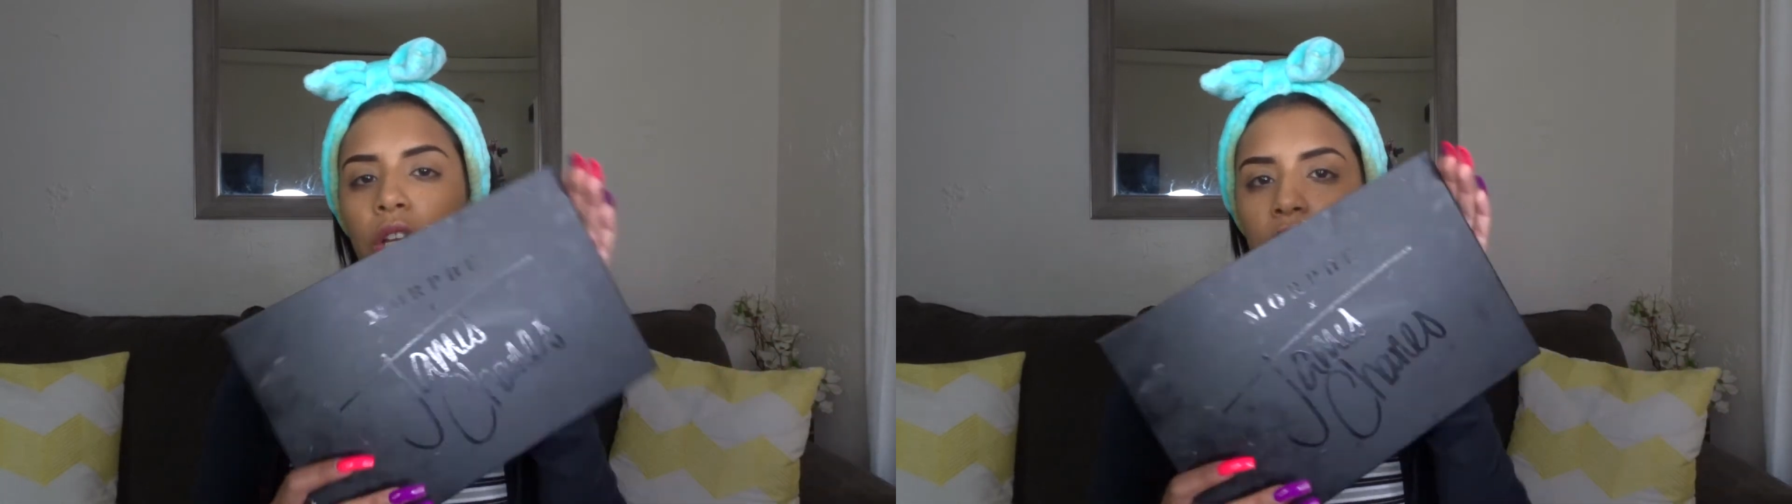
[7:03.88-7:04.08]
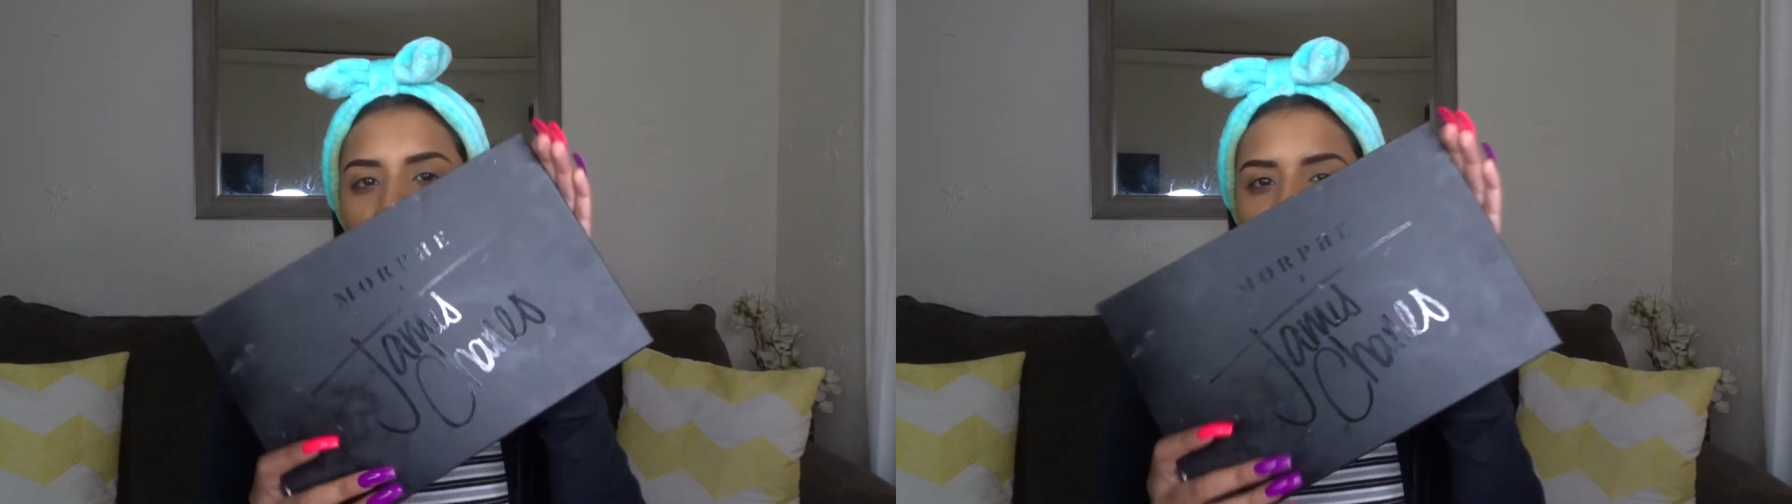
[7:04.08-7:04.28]

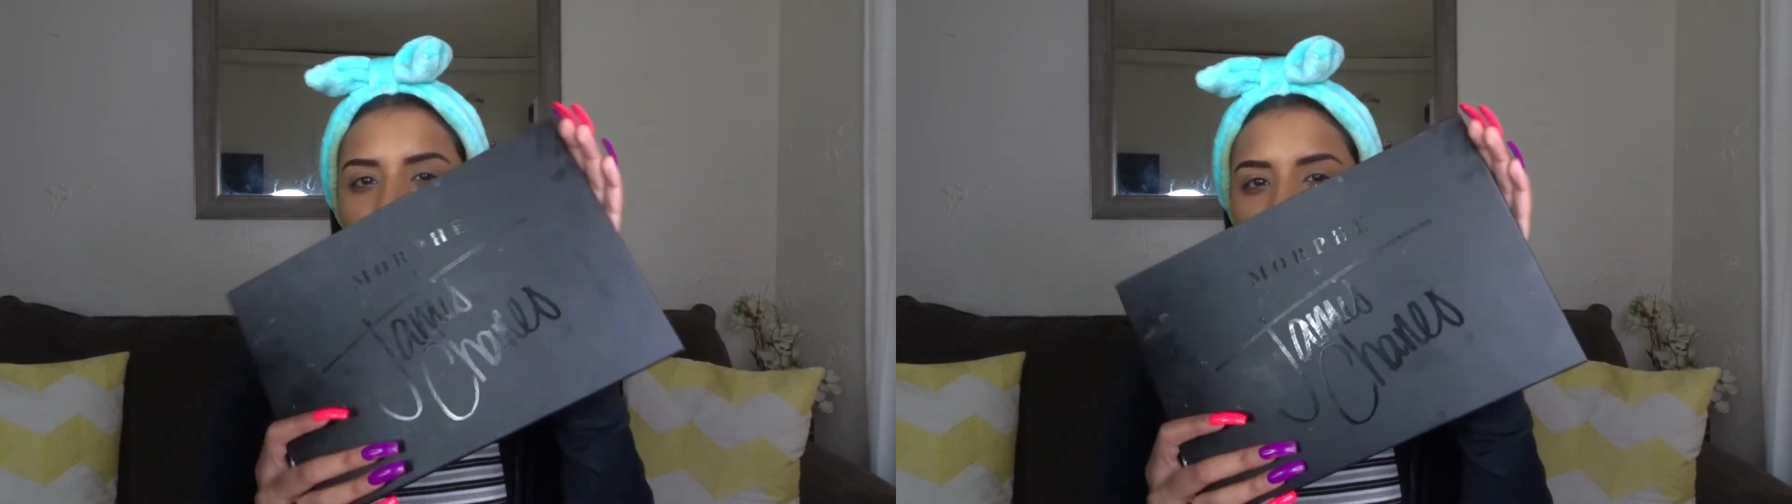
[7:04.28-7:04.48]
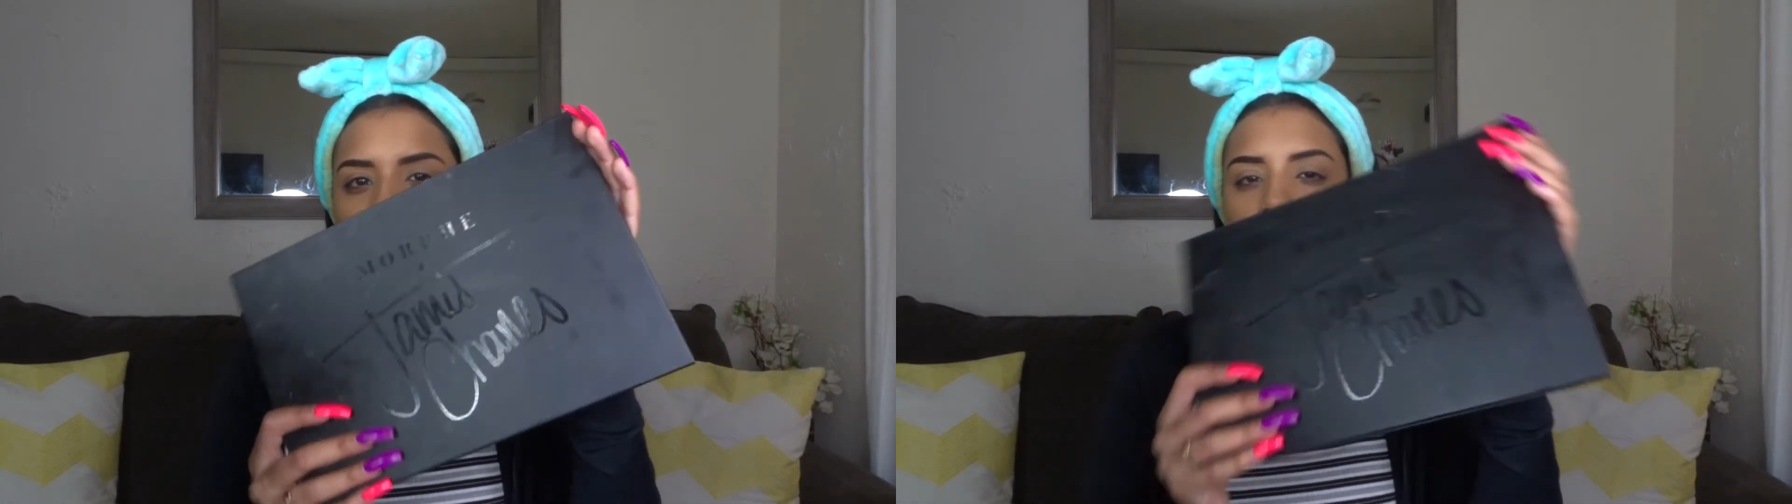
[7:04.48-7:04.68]
James
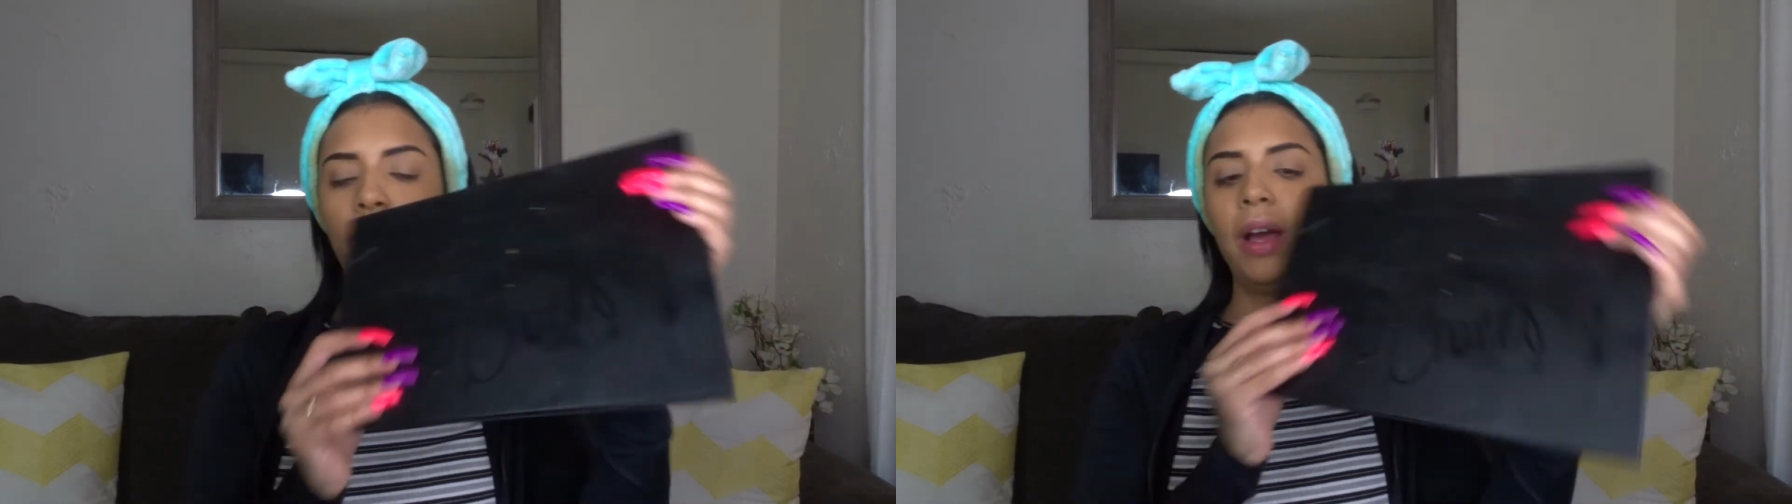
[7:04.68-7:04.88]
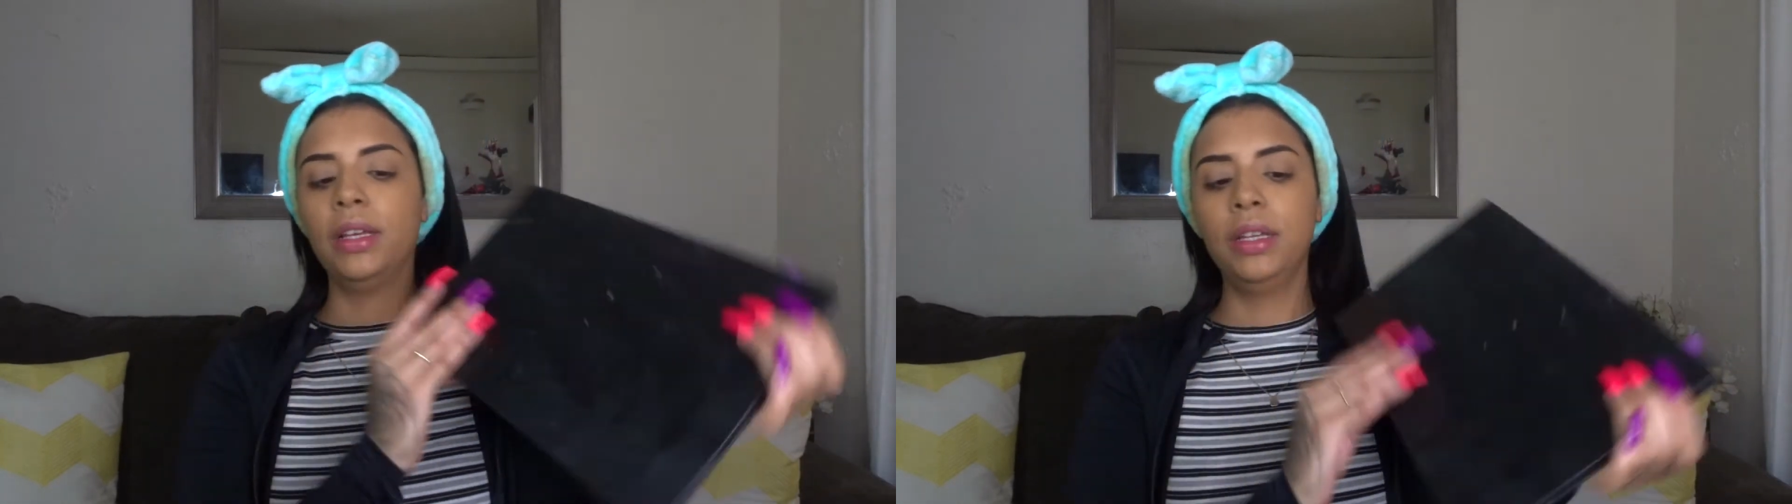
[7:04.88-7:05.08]
Charles
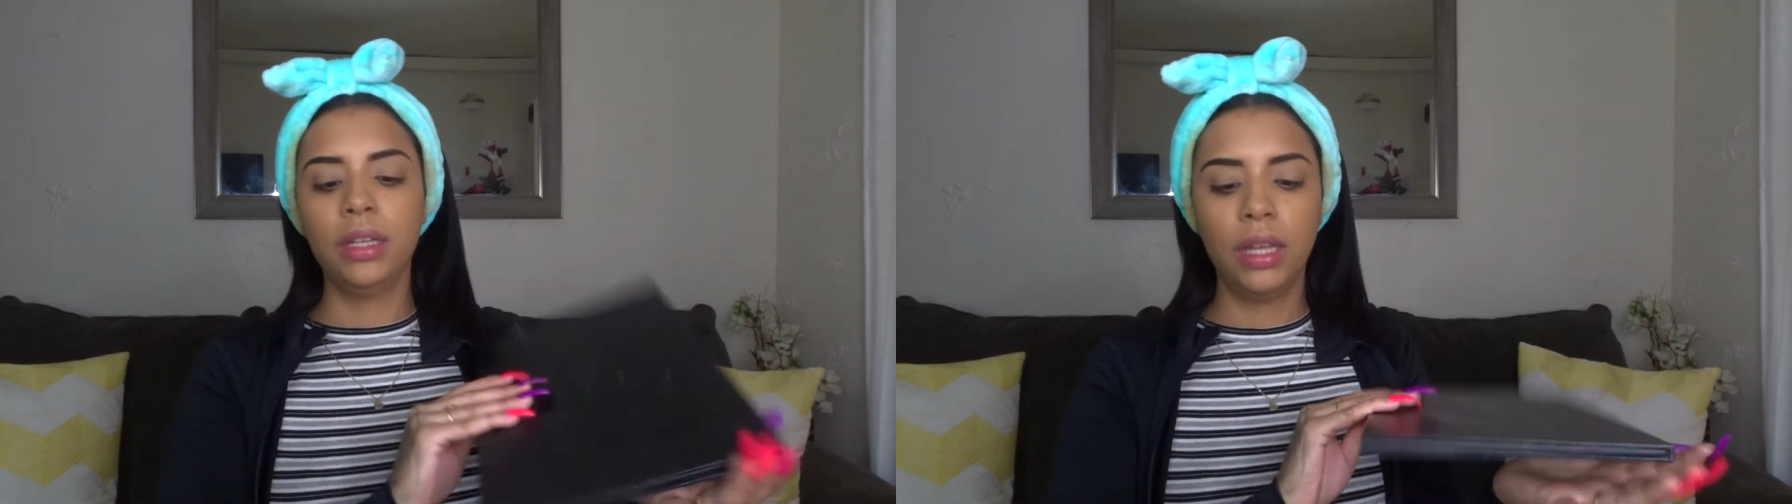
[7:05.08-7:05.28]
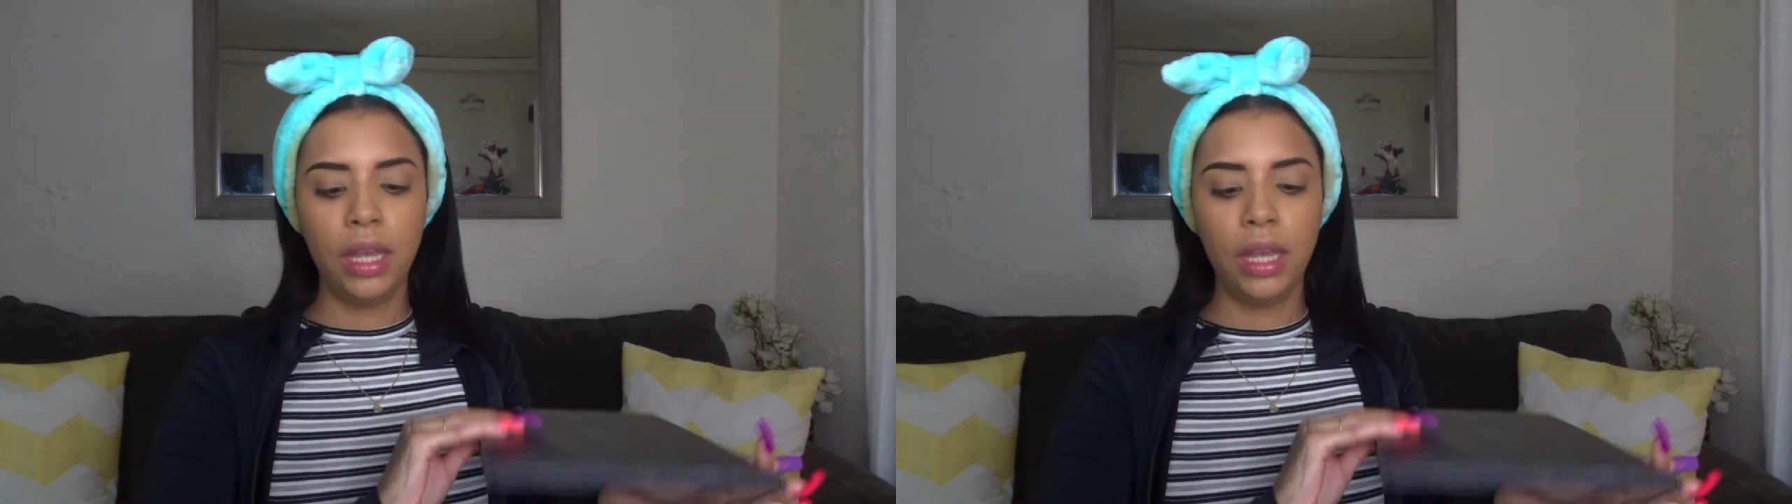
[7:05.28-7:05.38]
palette,